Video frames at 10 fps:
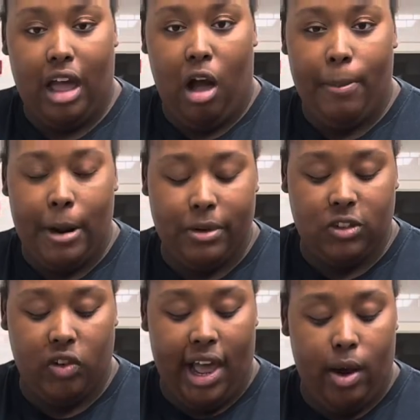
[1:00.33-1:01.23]
all-purpose
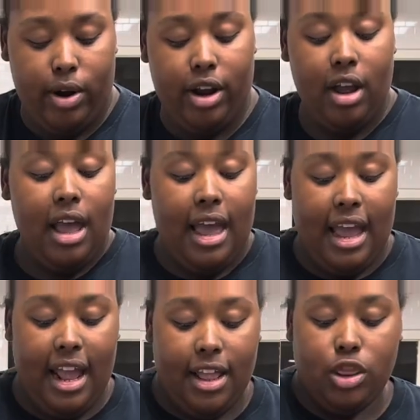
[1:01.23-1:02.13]
flour
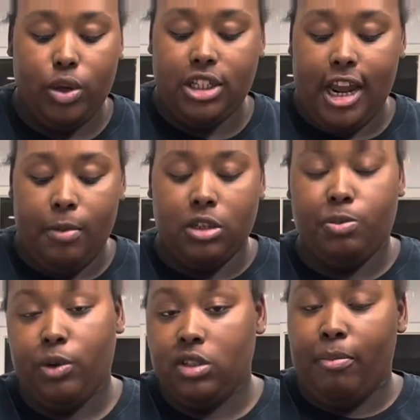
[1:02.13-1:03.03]
and 3
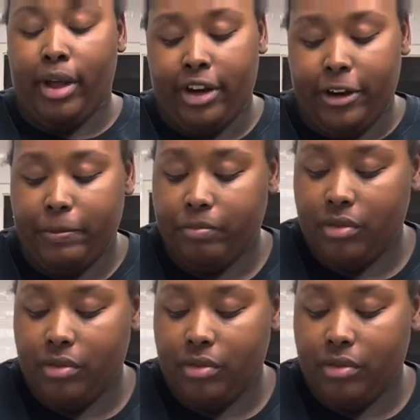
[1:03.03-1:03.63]
tablespoons of butter.